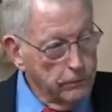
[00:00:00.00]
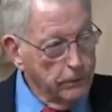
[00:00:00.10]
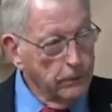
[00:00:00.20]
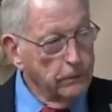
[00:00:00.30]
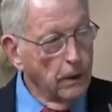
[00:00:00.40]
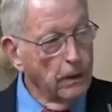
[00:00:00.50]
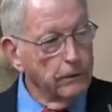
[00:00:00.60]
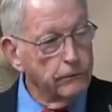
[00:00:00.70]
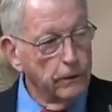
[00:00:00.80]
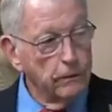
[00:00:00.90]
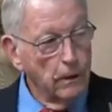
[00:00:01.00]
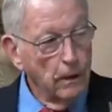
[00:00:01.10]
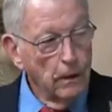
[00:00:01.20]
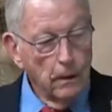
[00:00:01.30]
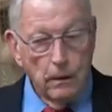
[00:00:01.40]
Yannis, he,
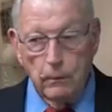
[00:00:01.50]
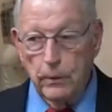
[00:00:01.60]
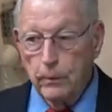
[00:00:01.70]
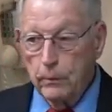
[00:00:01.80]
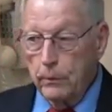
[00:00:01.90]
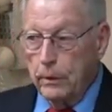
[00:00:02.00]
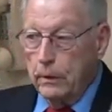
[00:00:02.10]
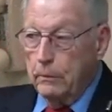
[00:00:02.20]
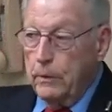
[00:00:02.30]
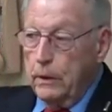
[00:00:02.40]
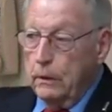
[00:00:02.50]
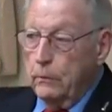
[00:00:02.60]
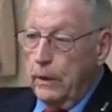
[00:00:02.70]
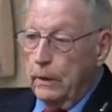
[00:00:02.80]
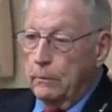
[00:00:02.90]
we were, we were in a
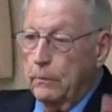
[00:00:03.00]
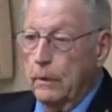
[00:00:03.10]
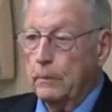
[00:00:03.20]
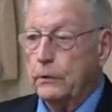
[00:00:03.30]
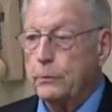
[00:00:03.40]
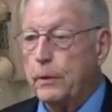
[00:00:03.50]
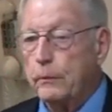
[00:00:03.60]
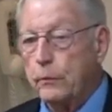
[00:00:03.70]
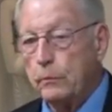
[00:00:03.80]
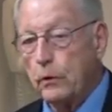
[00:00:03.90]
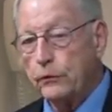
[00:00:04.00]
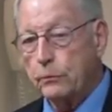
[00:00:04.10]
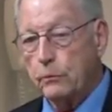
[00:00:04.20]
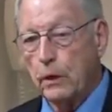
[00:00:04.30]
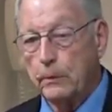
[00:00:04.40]
meeting, we had a, a bunch of people from
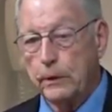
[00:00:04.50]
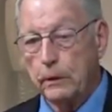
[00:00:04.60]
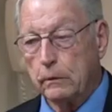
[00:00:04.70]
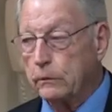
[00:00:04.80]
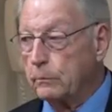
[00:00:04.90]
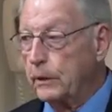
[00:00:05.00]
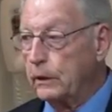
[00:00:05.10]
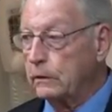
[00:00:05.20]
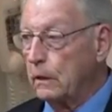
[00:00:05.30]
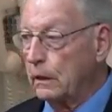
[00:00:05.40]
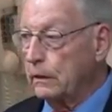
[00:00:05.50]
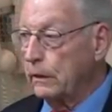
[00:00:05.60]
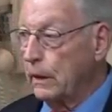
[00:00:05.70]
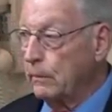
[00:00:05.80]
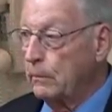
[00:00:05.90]
Northrop Grumman in, there was a meeting talking to
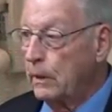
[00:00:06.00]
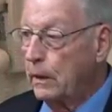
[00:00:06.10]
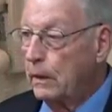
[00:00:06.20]
them.